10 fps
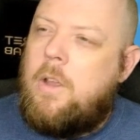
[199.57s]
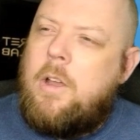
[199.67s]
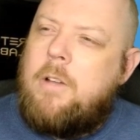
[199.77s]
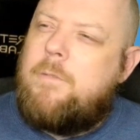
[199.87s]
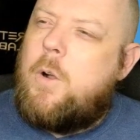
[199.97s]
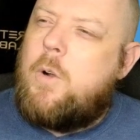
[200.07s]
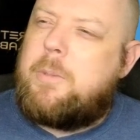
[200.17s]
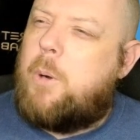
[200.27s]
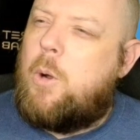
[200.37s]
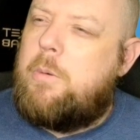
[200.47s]
Vost
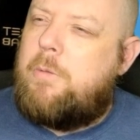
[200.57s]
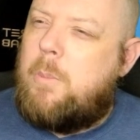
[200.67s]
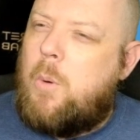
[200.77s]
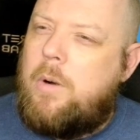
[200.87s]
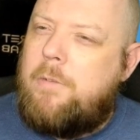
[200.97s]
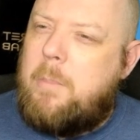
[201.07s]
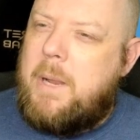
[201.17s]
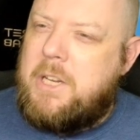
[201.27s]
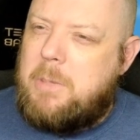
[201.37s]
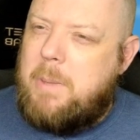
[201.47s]
probed for more
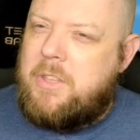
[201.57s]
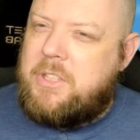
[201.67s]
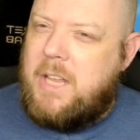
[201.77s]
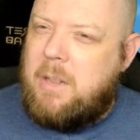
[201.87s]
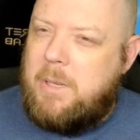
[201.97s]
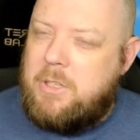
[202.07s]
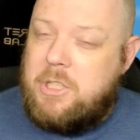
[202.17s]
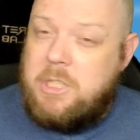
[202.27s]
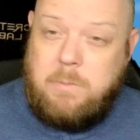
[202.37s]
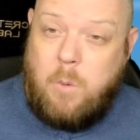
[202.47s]
information about the
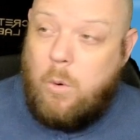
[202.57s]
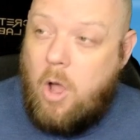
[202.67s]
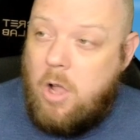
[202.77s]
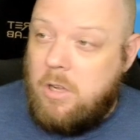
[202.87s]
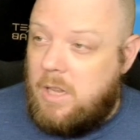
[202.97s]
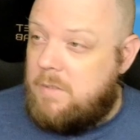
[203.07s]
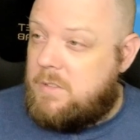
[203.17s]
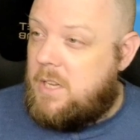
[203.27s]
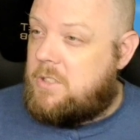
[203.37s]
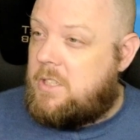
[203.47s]
settlements, or enclaves
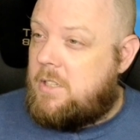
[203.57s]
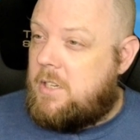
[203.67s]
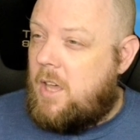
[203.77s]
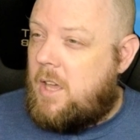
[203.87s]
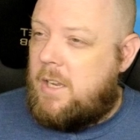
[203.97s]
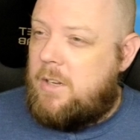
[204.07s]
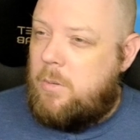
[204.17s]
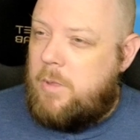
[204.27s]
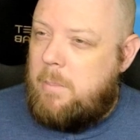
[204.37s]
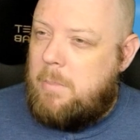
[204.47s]
as the Tatate knew them.